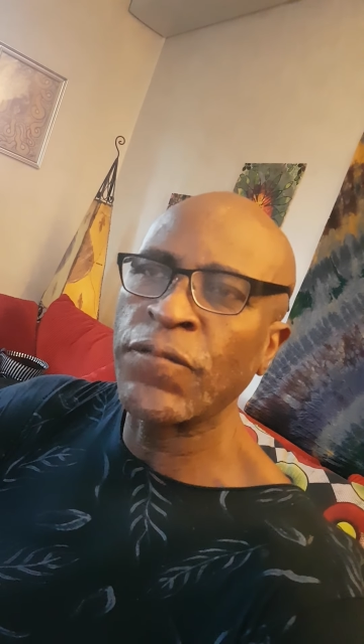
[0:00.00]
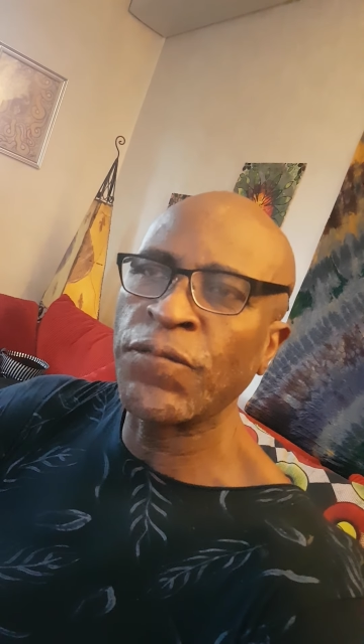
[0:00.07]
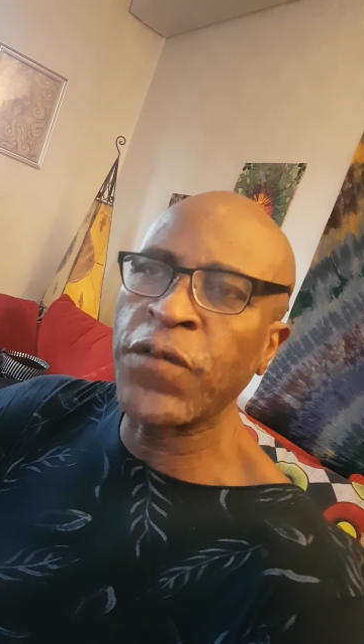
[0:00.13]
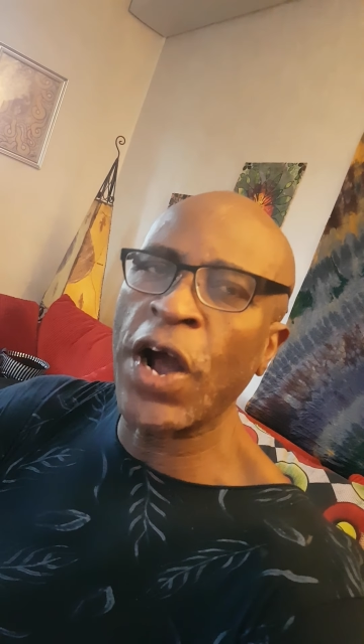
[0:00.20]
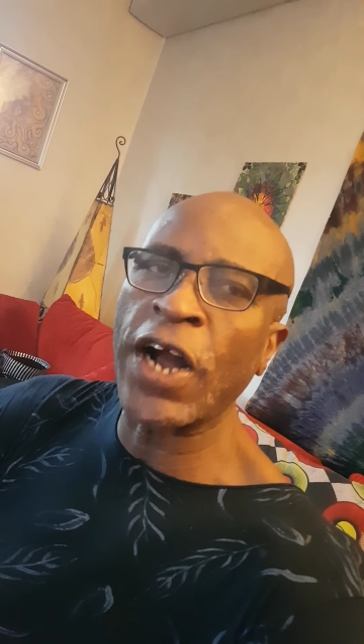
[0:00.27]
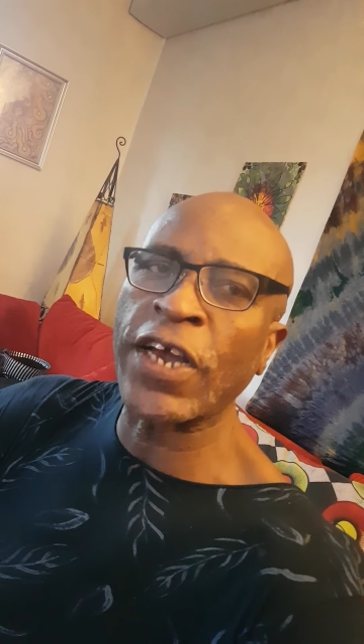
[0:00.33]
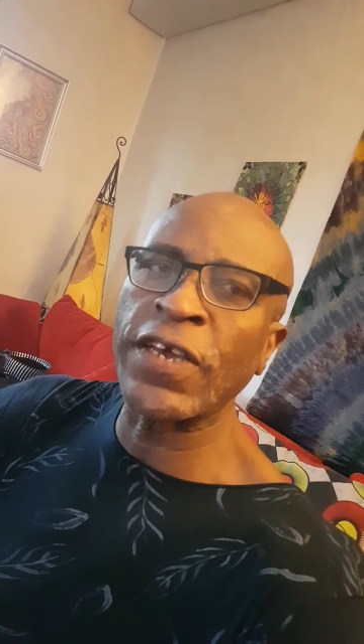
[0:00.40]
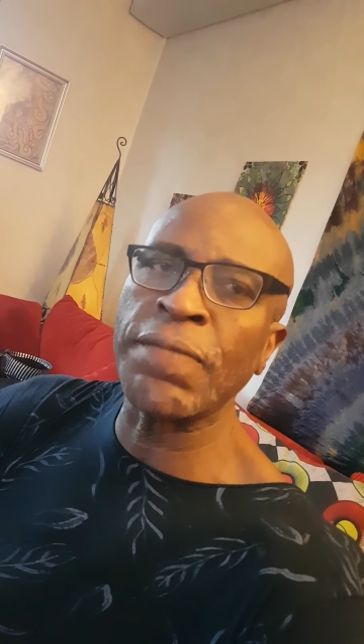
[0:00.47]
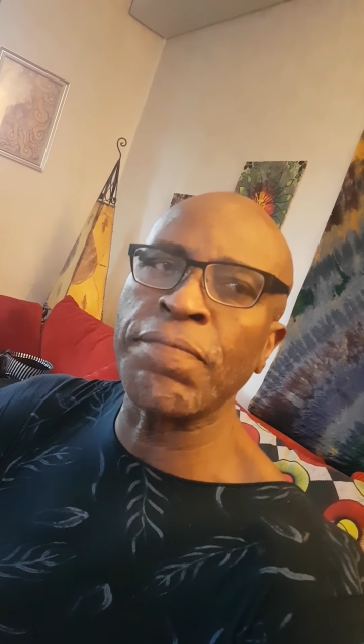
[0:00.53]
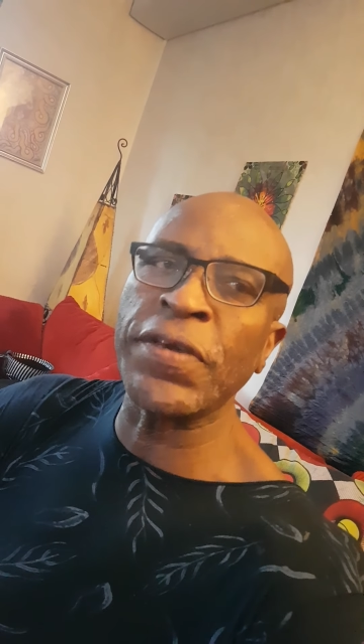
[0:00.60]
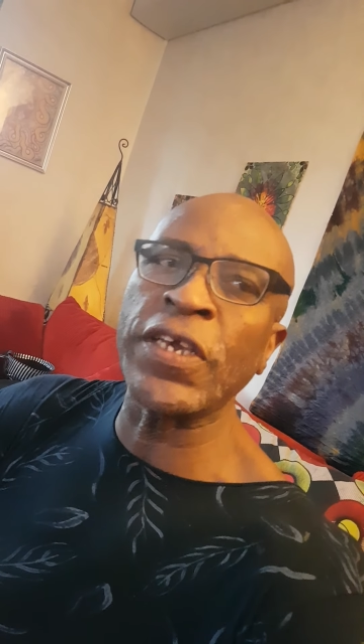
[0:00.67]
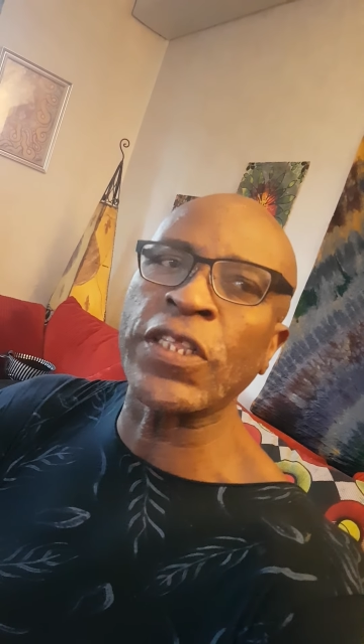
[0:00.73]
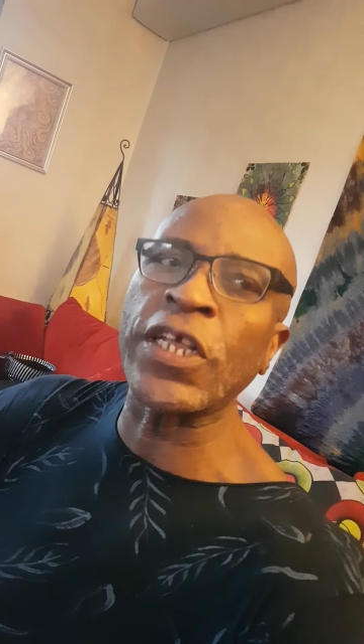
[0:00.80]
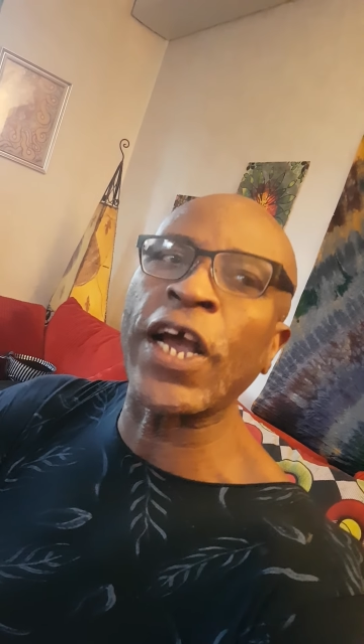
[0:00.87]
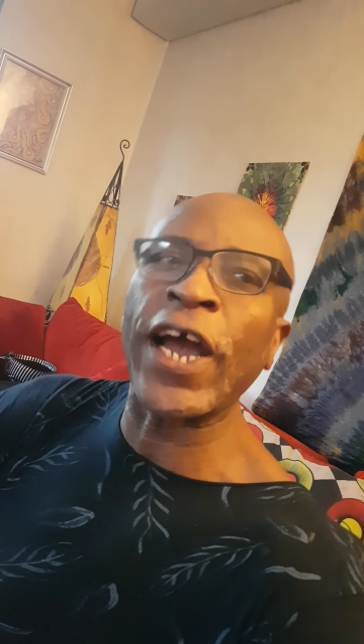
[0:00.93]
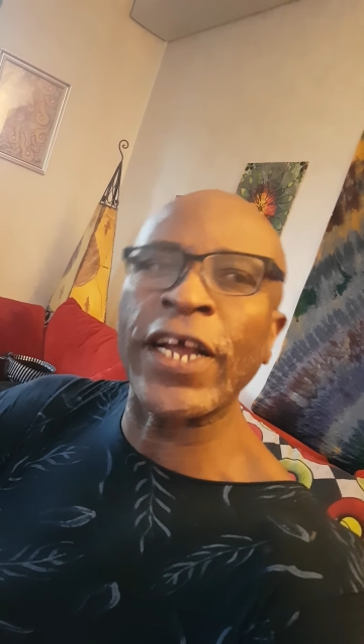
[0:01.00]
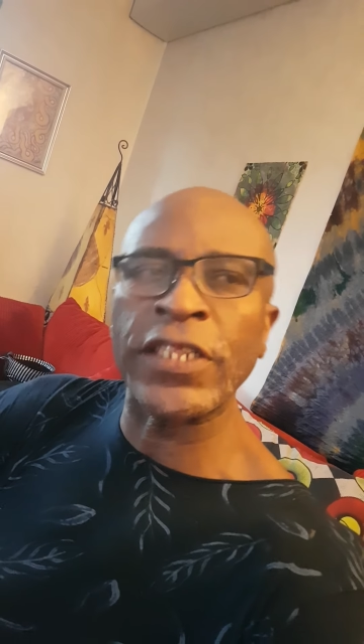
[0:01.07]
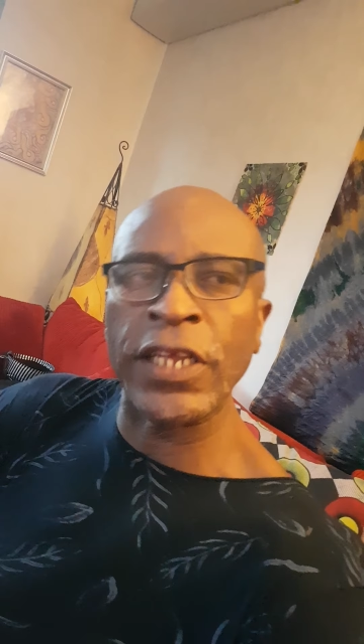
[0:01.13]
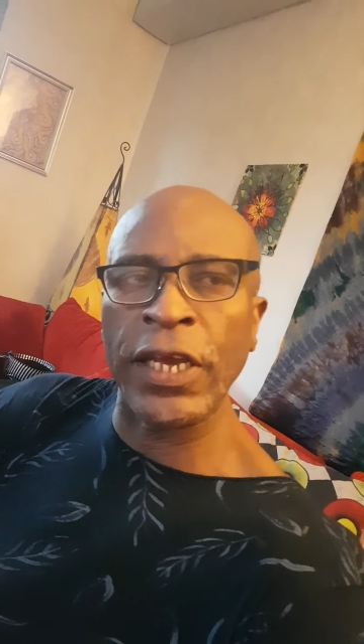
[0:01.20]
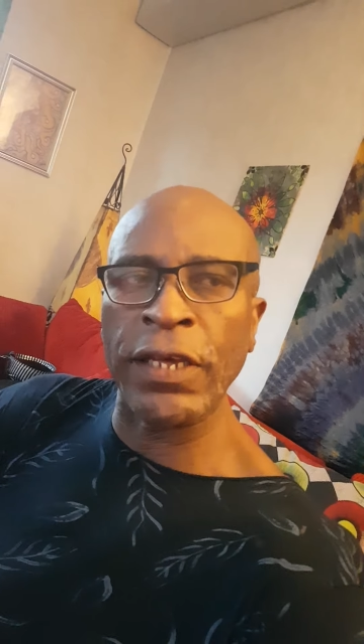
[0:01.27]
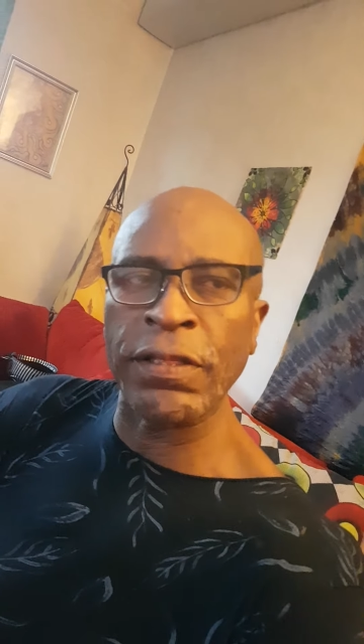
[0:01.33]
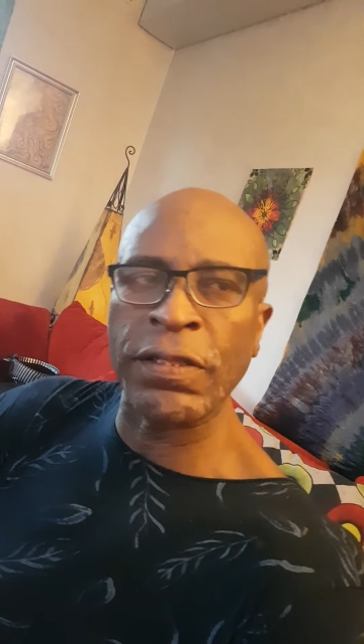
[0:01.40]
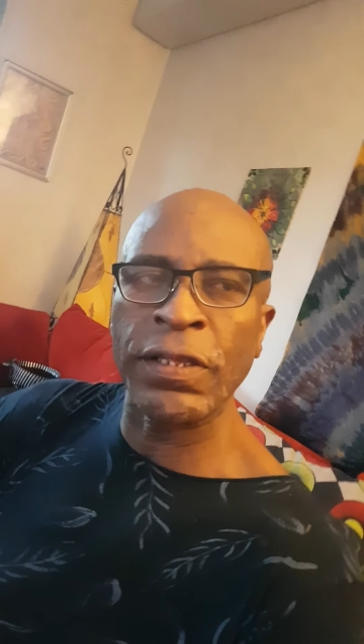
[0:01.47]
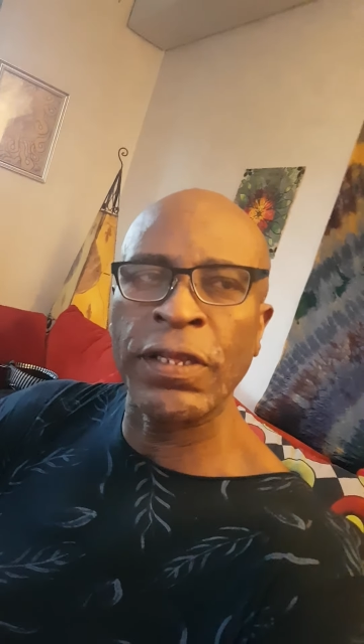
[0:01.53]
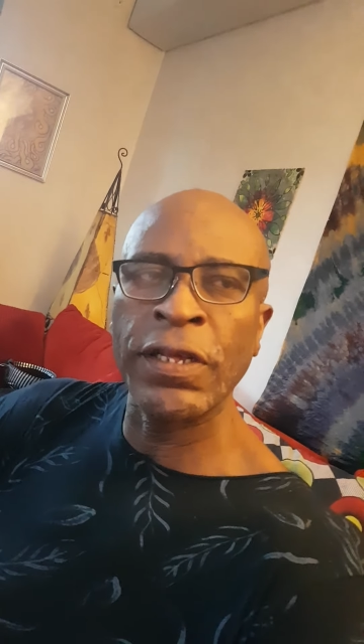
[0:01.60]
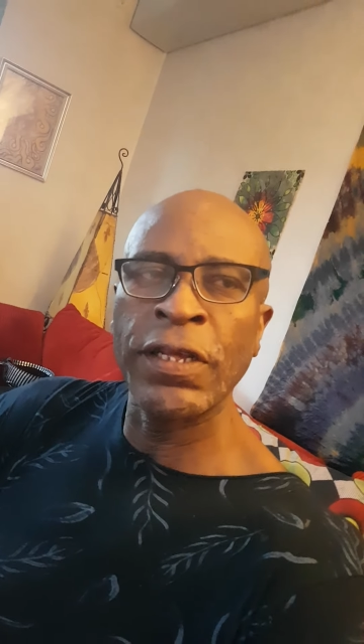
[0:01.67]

fucking beat artists.